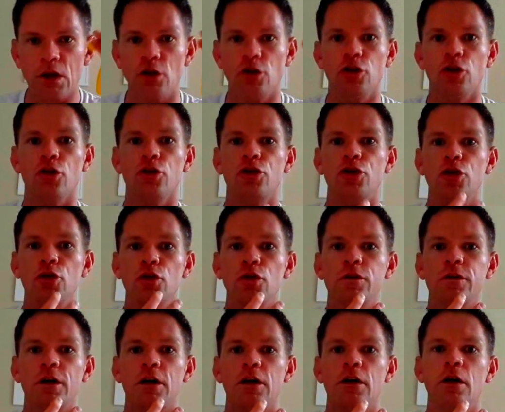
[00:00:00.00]
You're
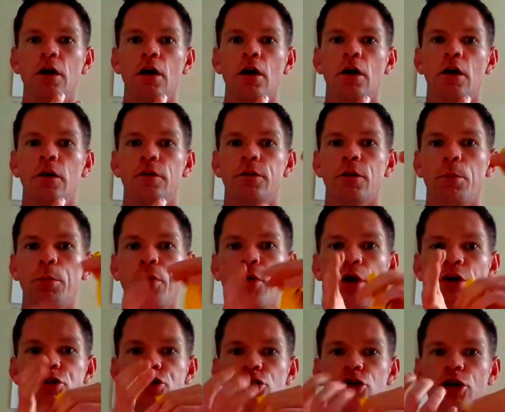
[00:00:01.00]
using the
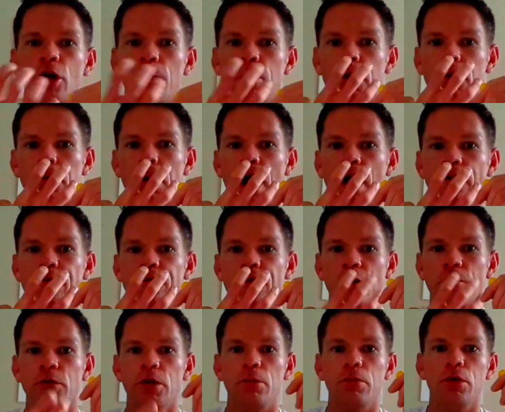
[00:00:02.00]
pressure coming back
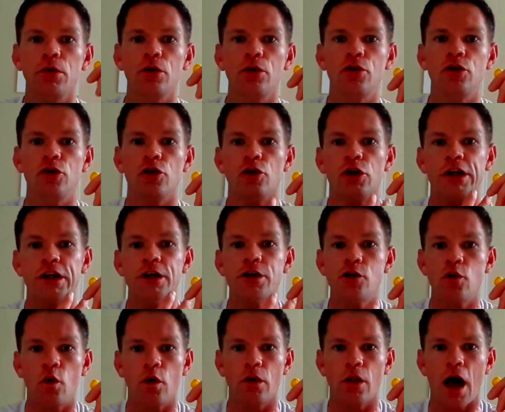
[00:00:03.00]
from the balloon. You're
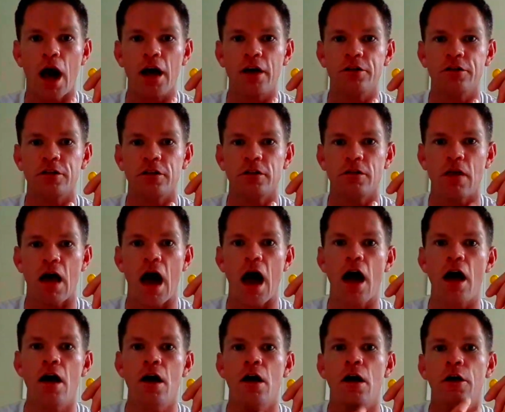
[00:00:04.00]
equalizing
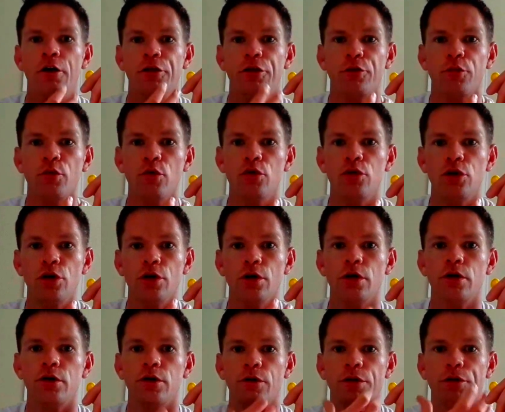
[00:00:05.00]
that through
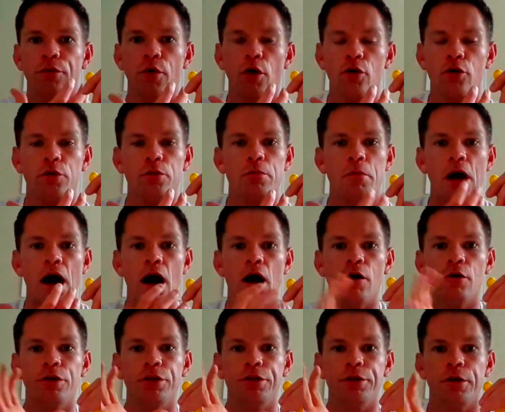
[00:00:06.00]
your throat and
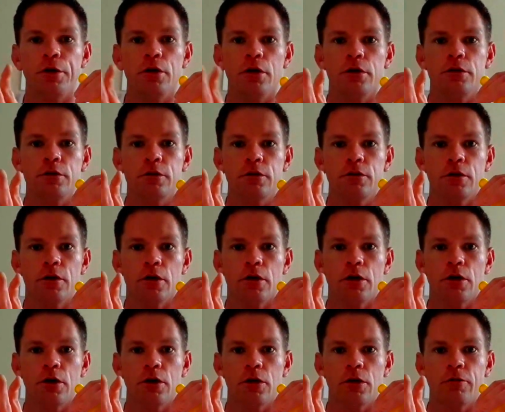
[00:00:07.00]
mouth
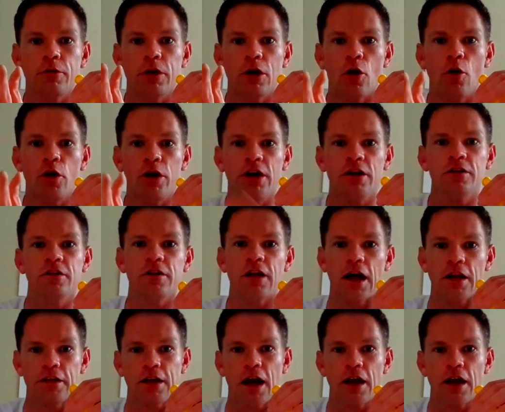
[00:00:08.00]
to go against that.